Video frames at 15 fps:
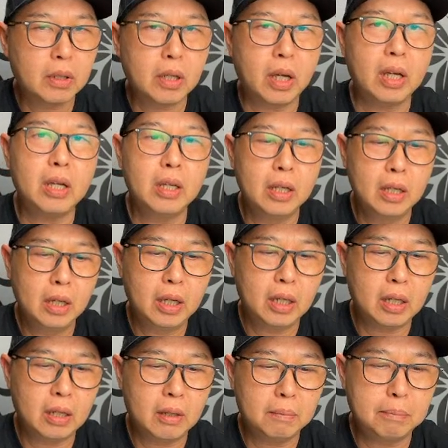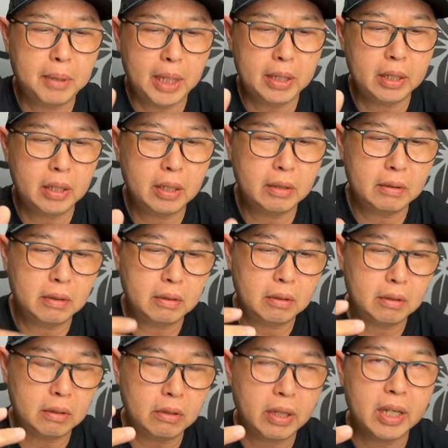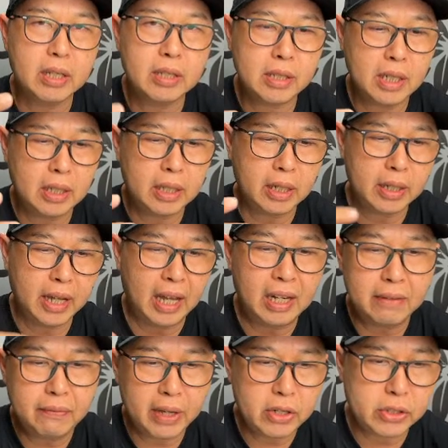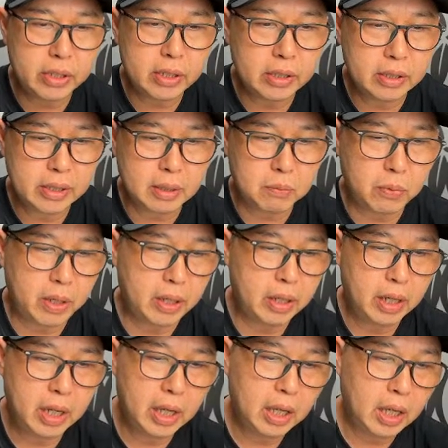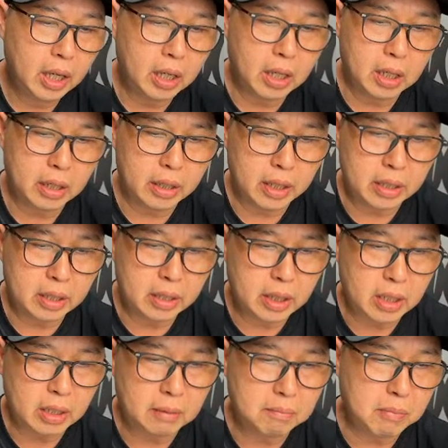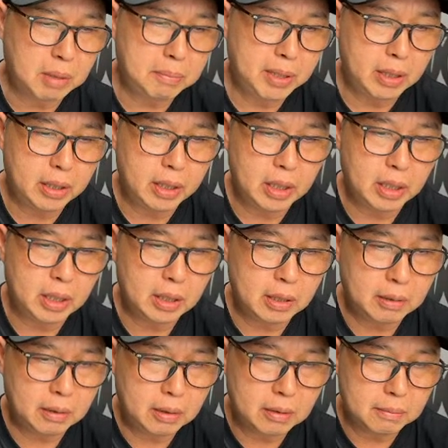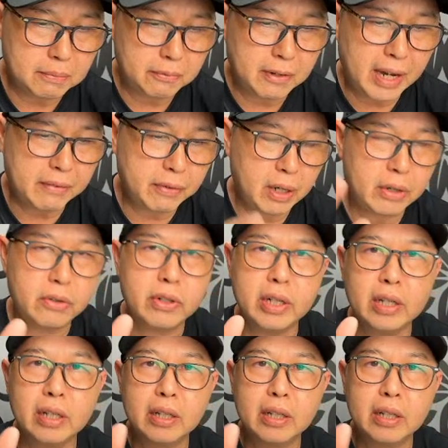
Okay, but you can see that elevation somewhere in the maybe the 500